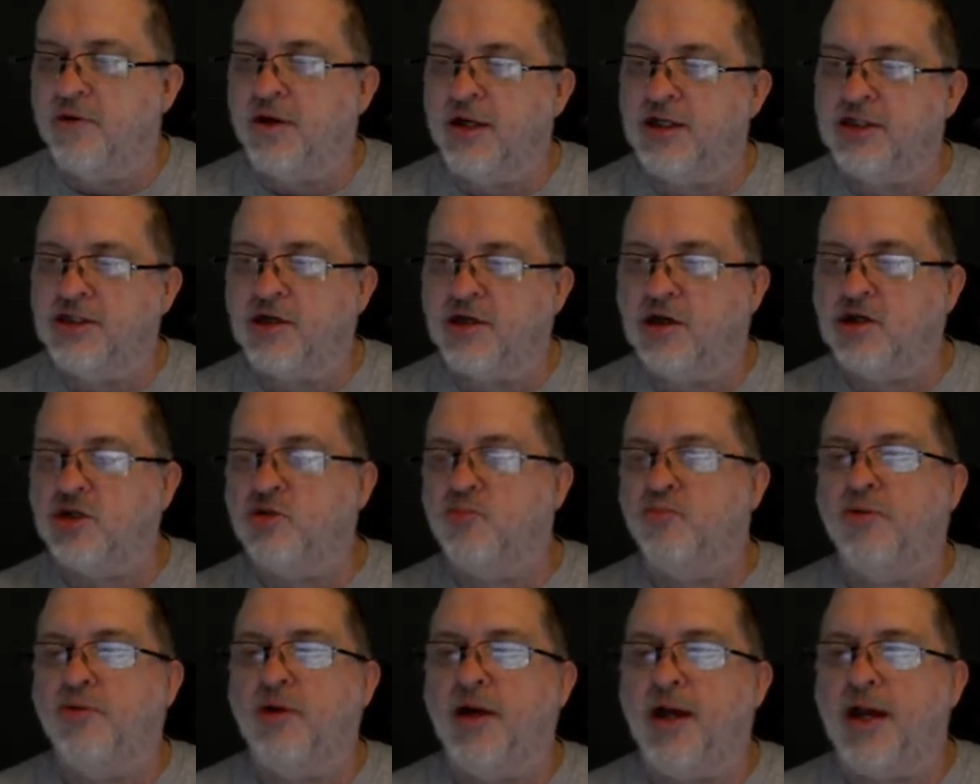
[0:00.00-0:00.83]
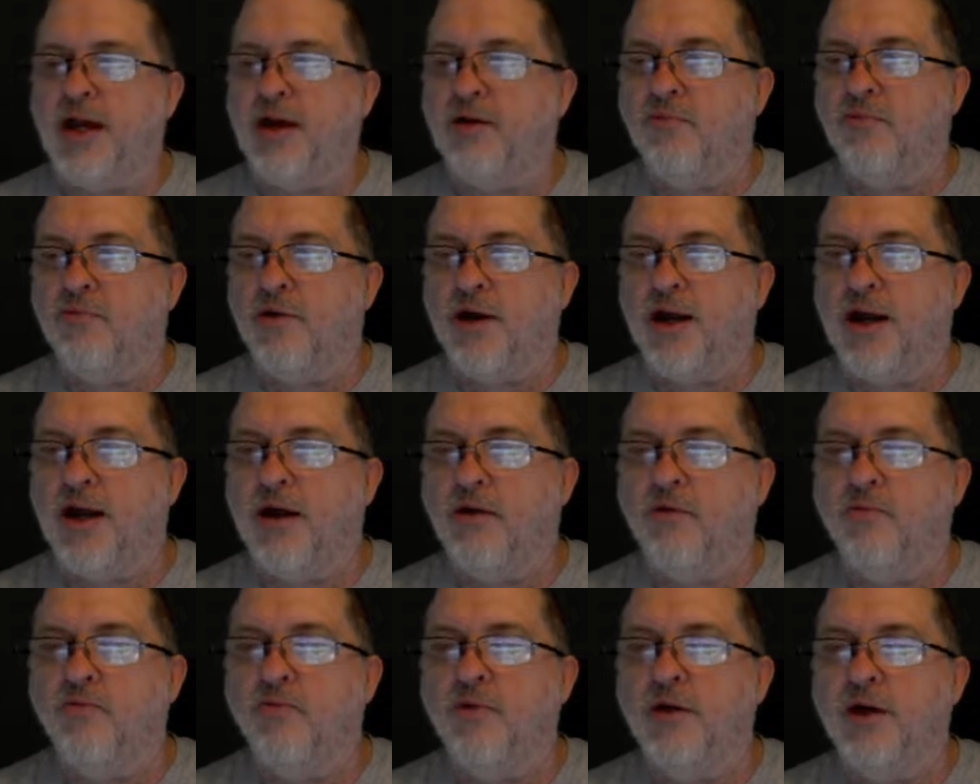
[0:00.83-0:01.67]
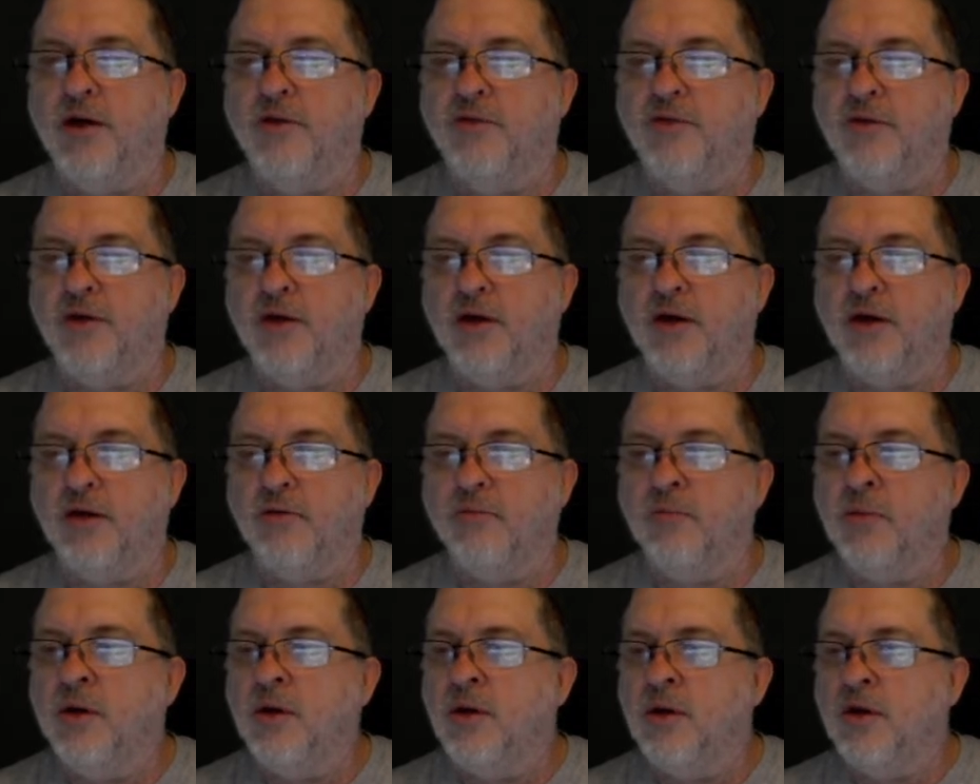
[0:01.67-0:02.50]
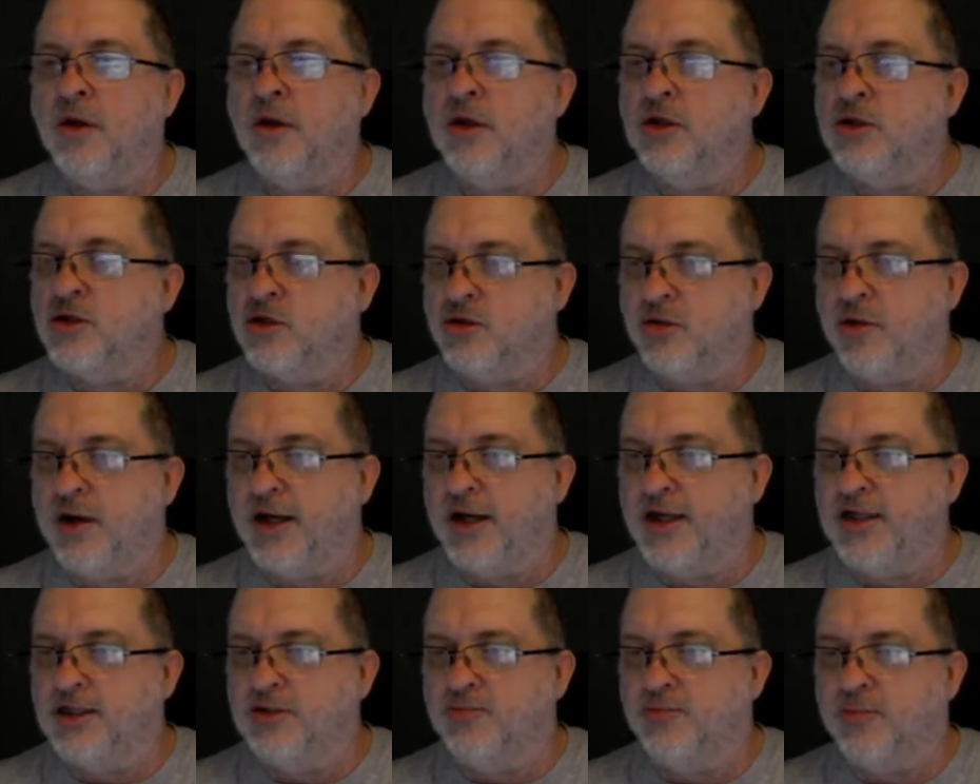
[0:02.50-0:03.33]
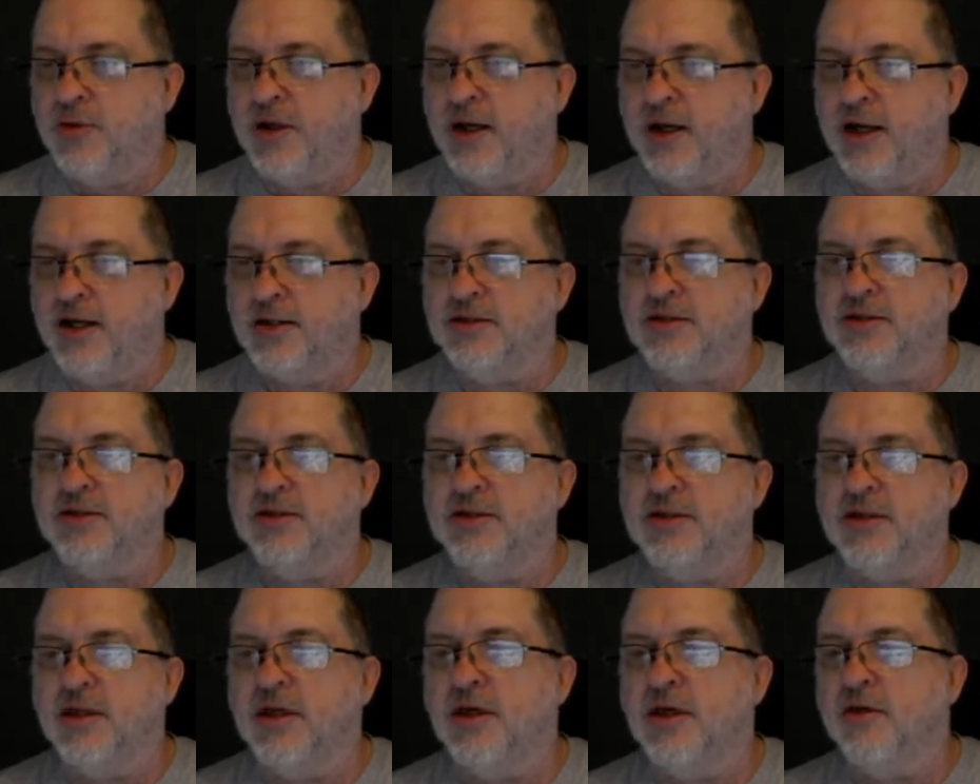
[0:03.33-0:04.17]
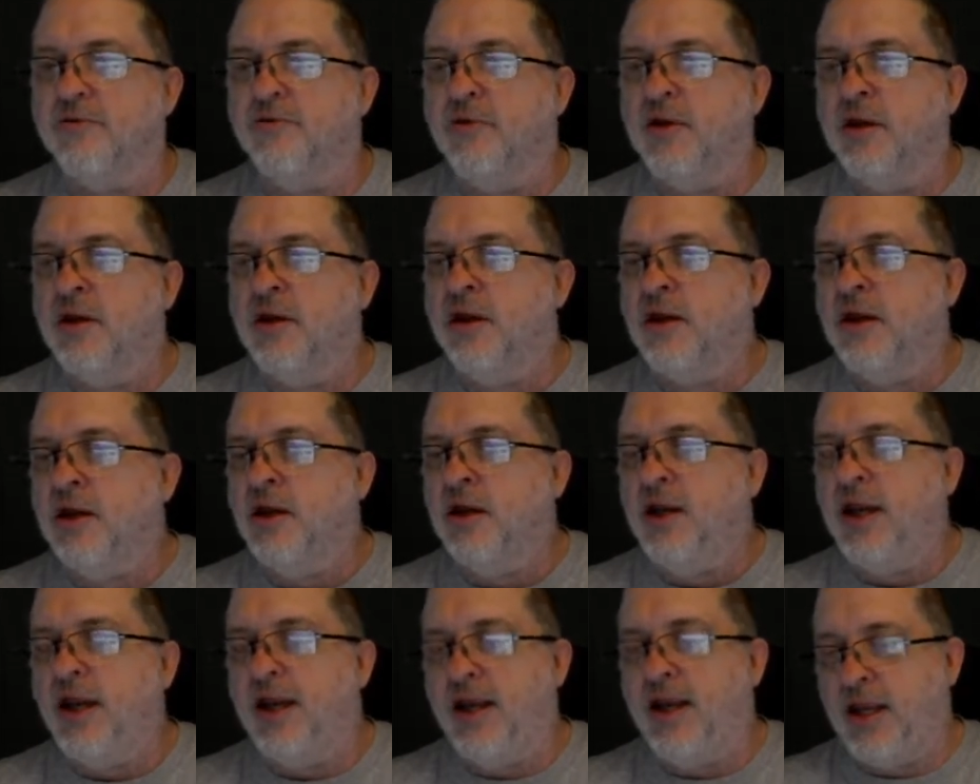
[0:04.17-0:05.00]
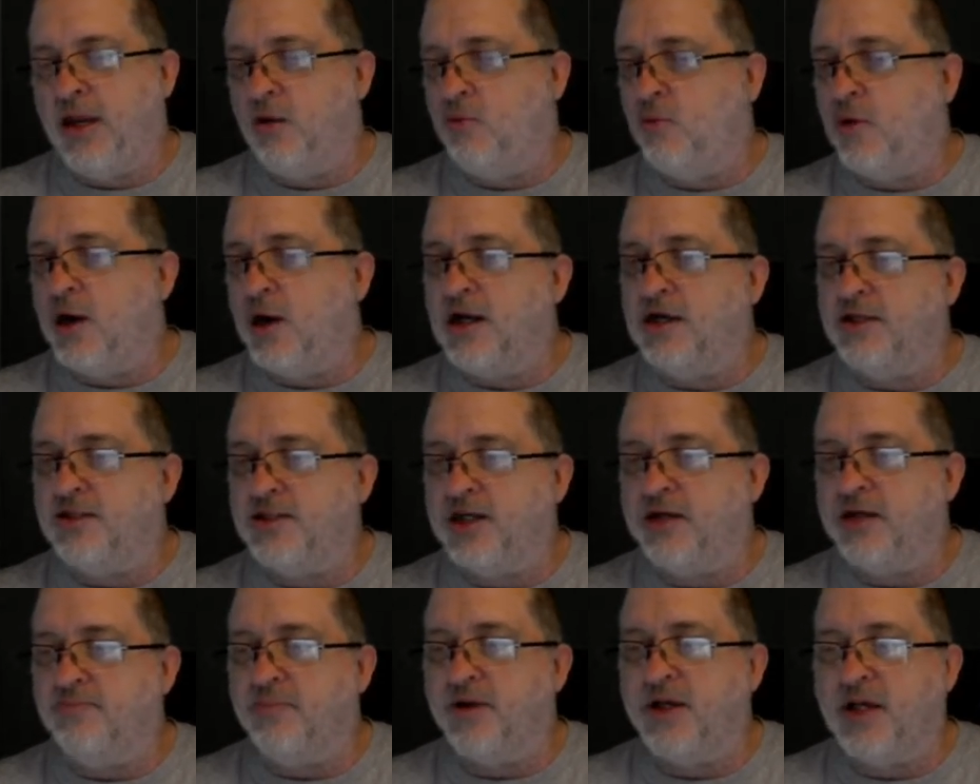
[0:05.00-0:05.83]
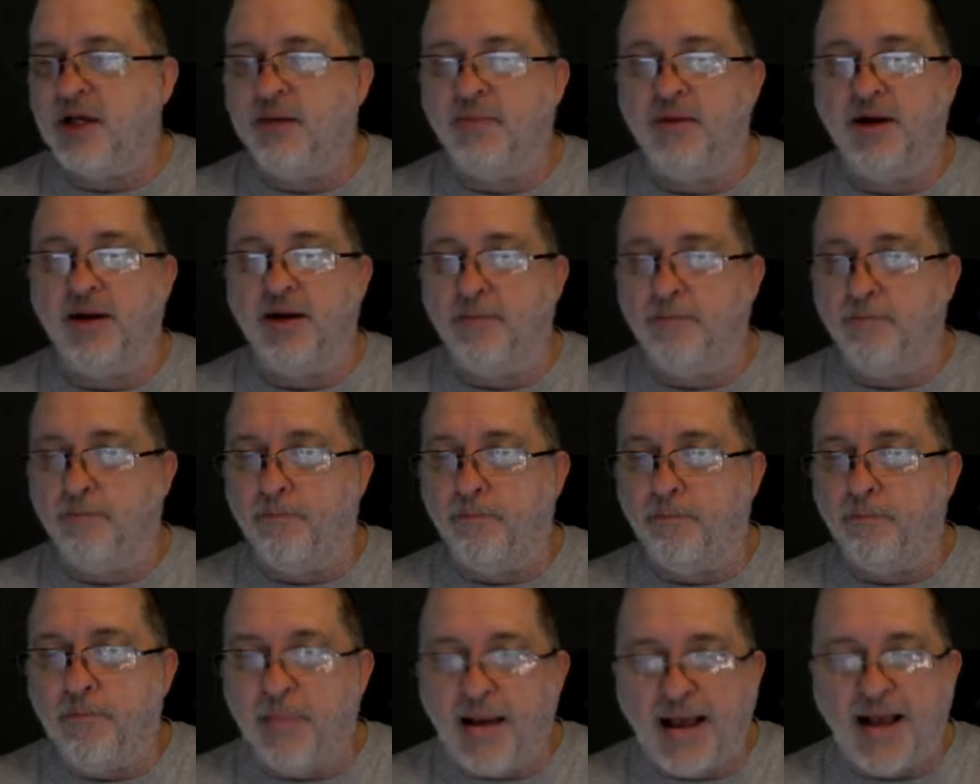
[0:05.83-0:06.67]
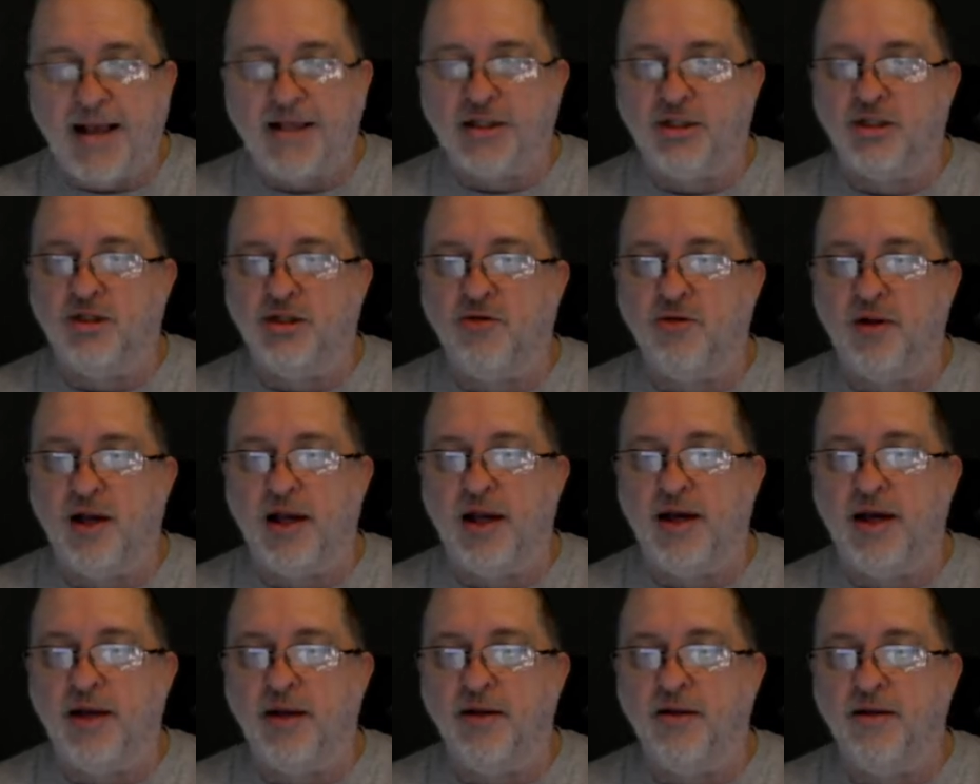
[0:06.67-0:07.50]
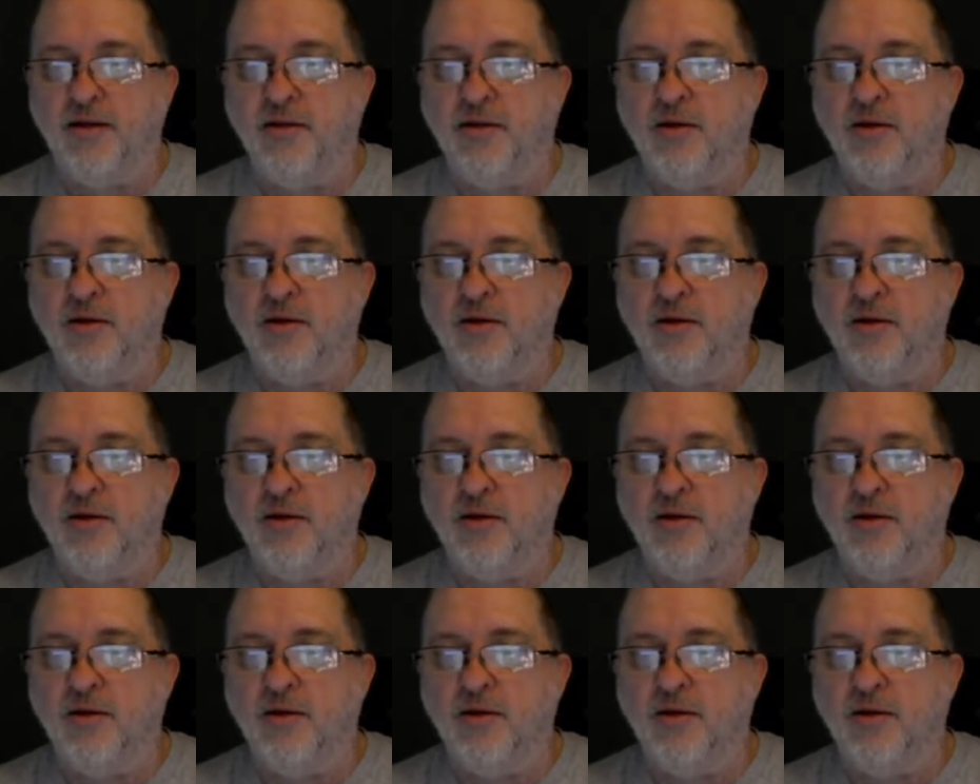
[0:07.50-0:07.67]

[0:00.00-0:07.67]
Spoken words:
He starts playing around with train splines and stuff, and he winds up becoming a master at it.